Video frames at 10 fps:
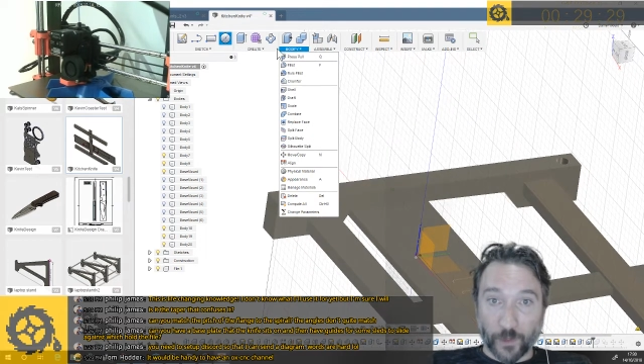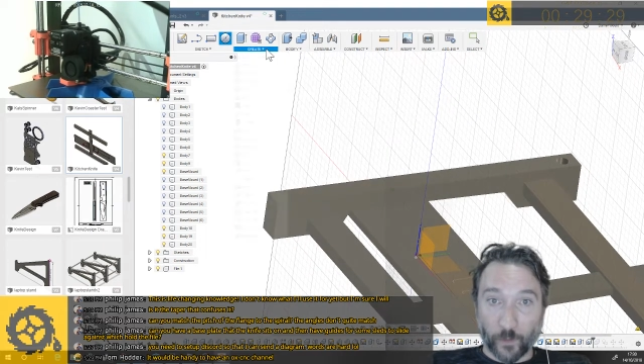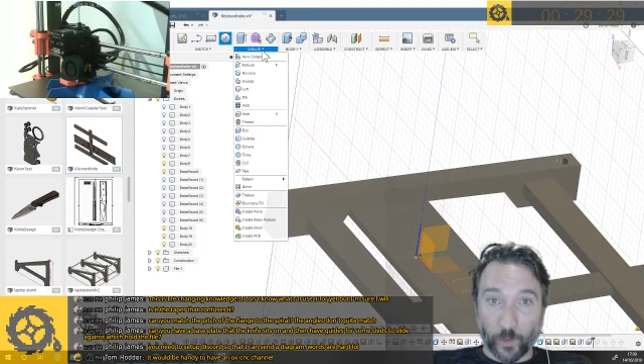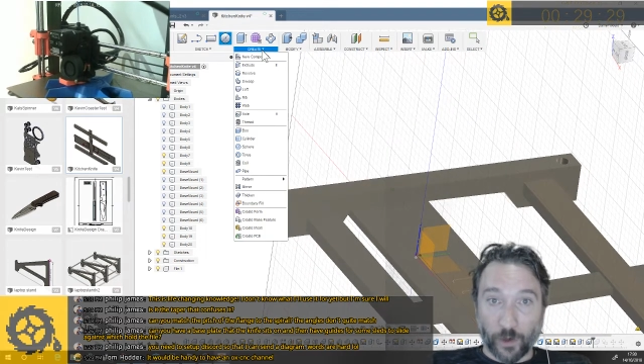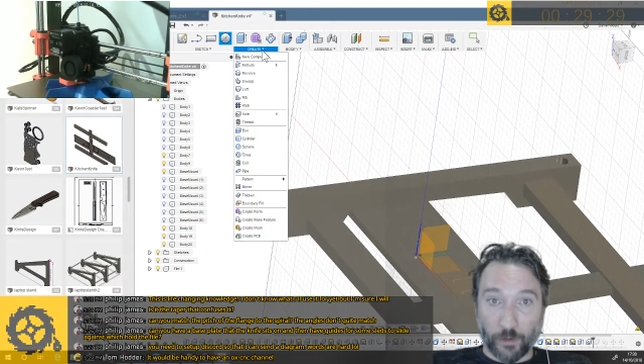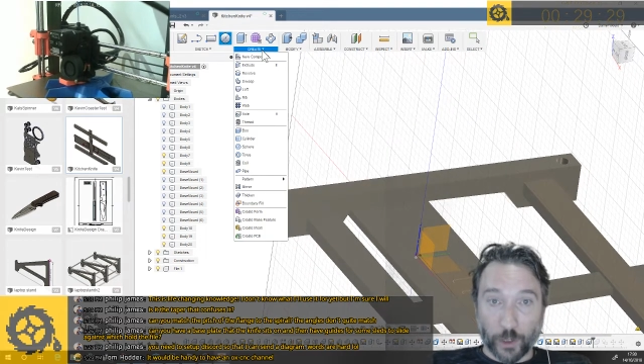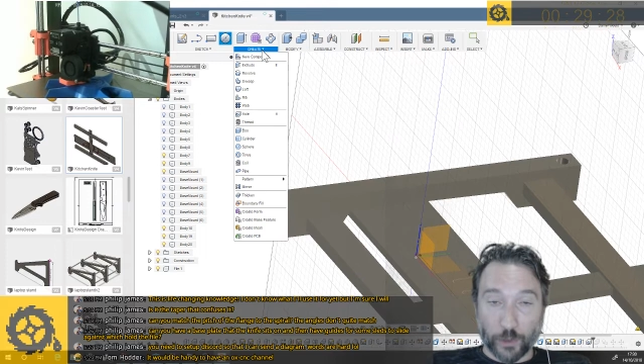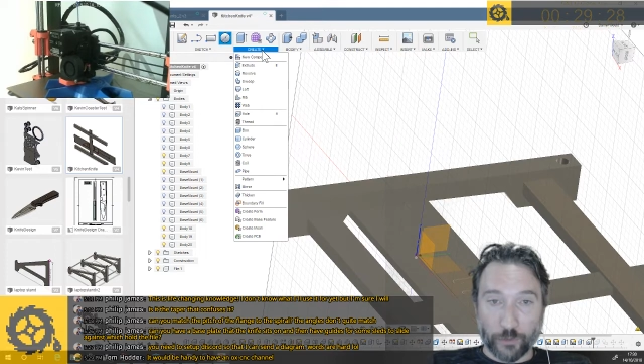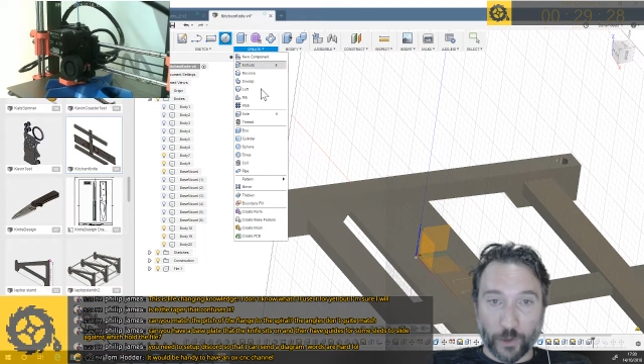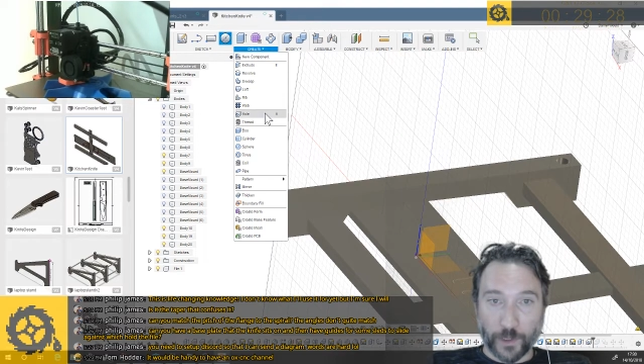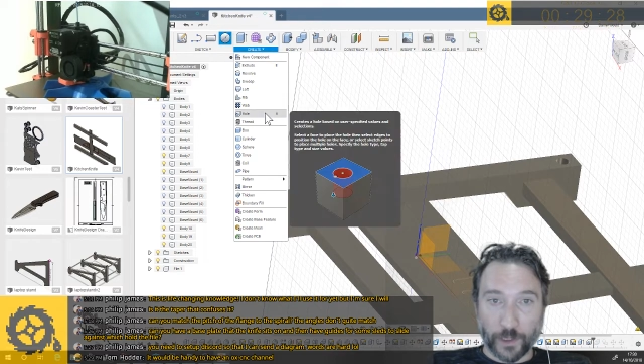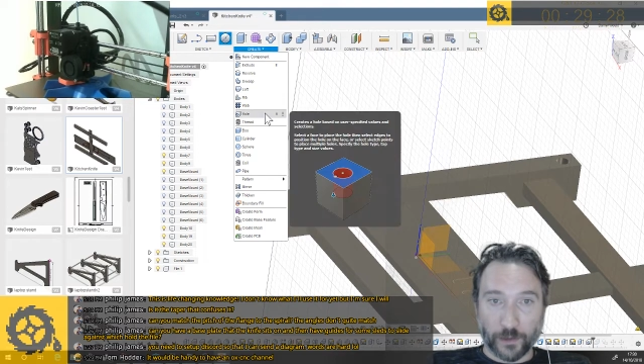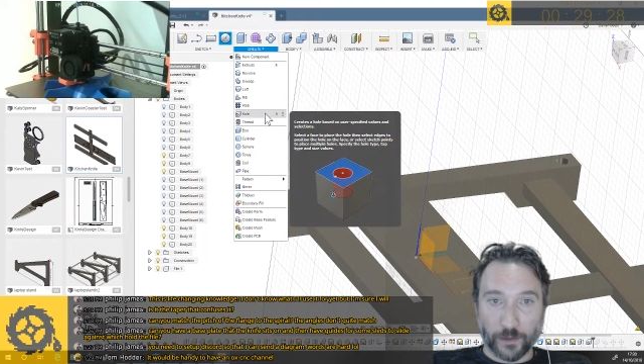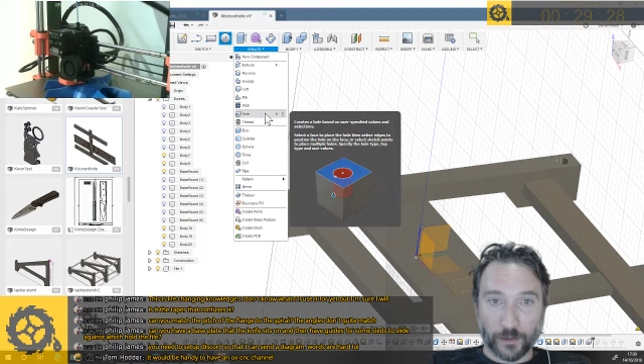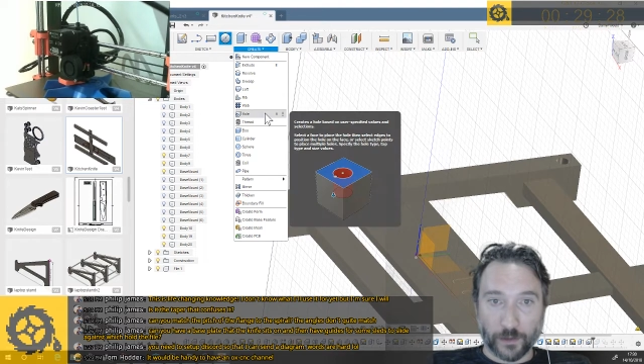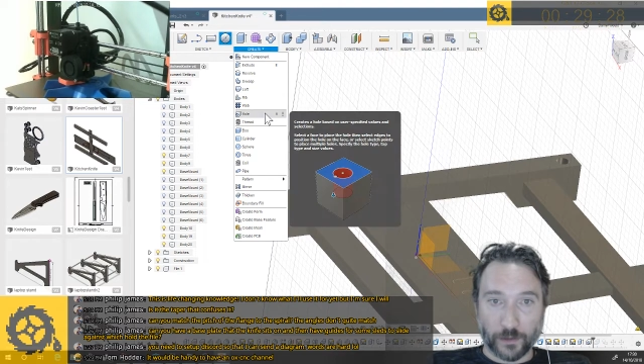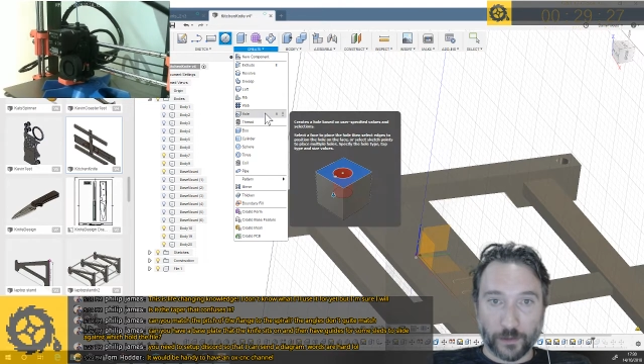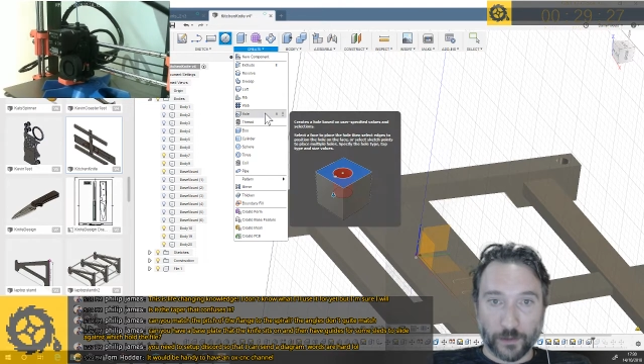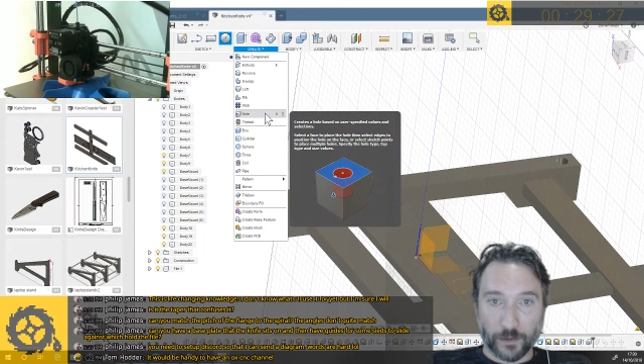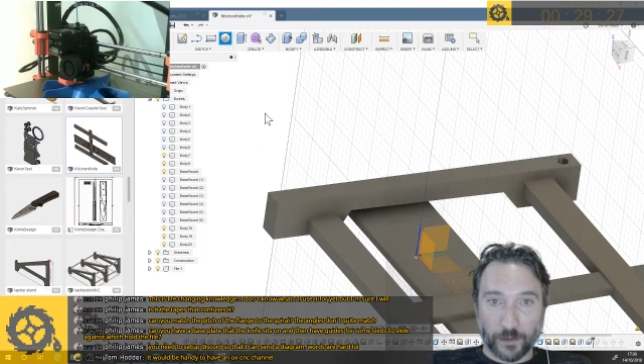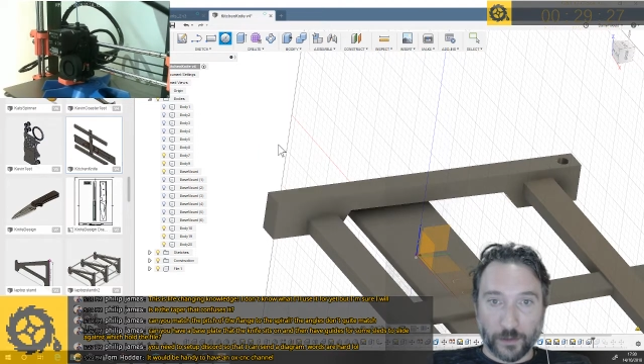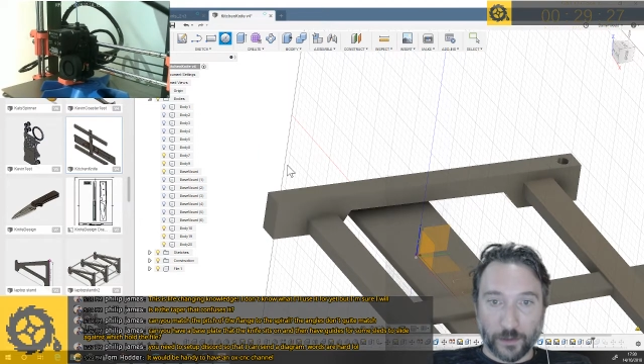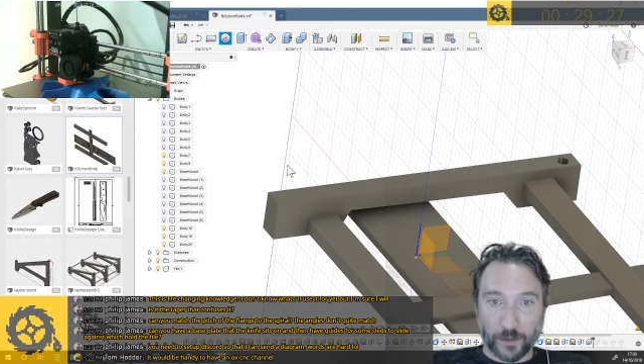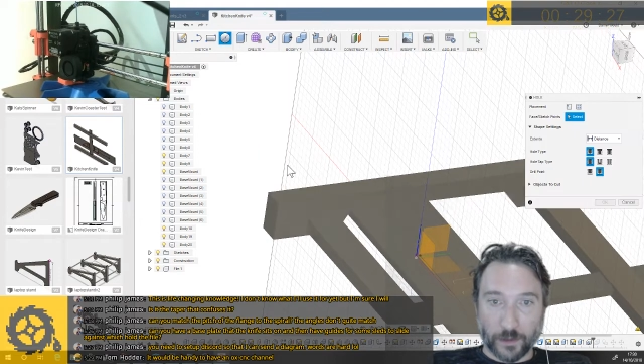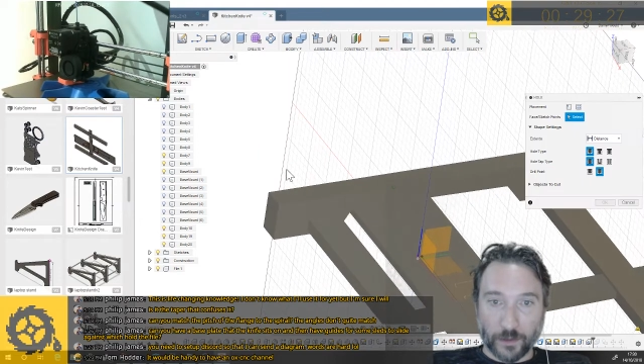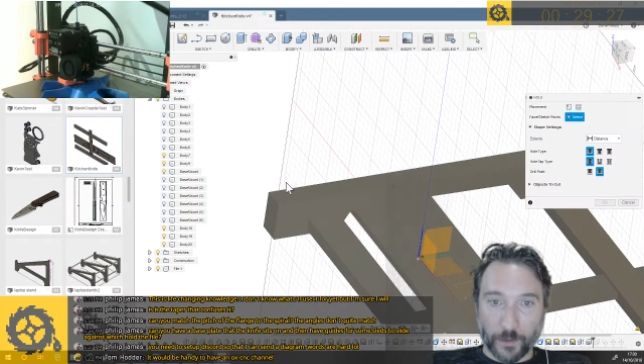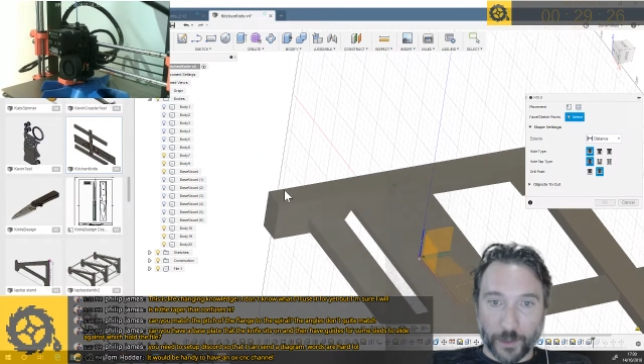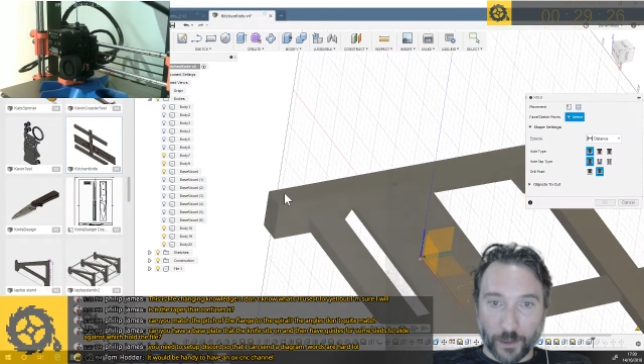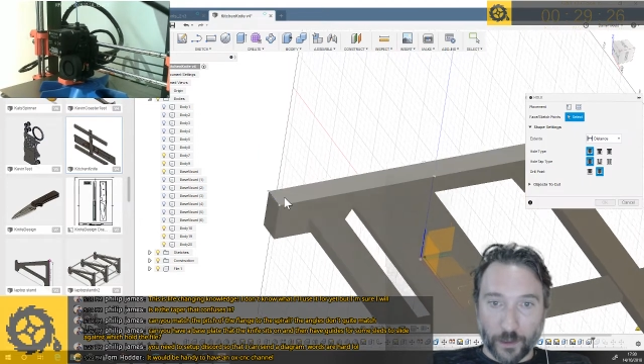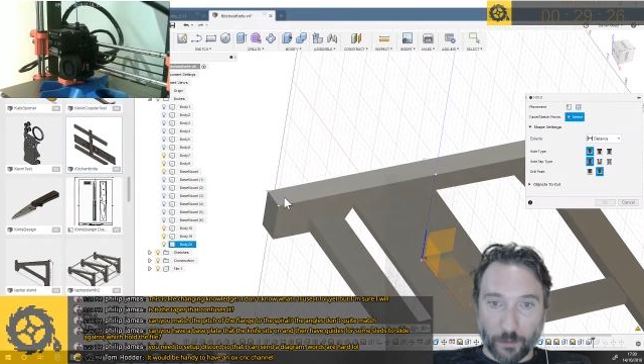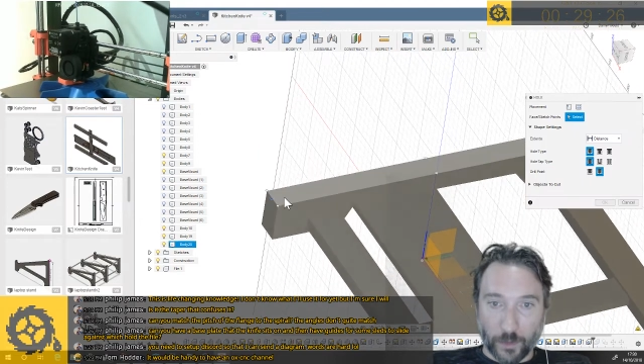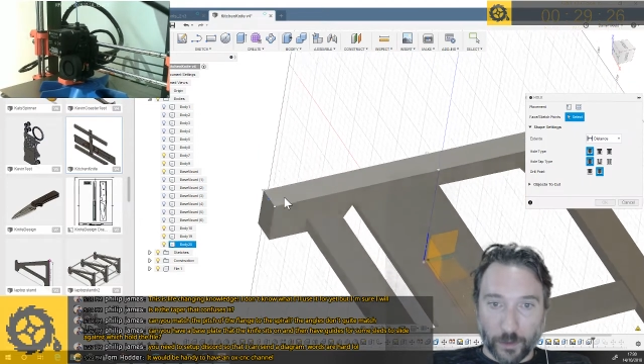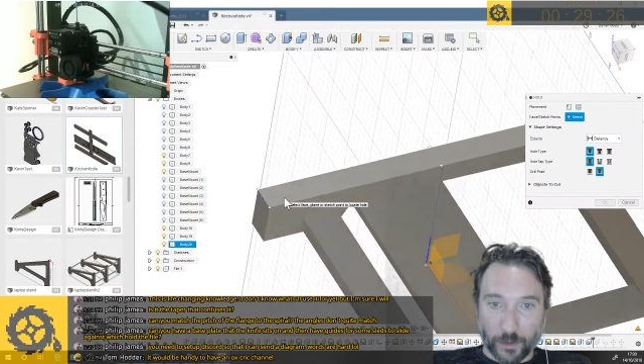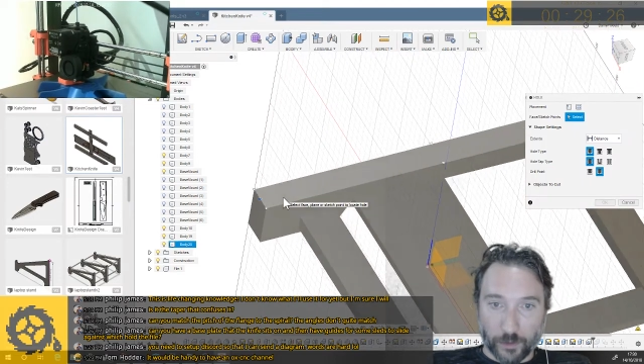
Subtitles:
We are a growing number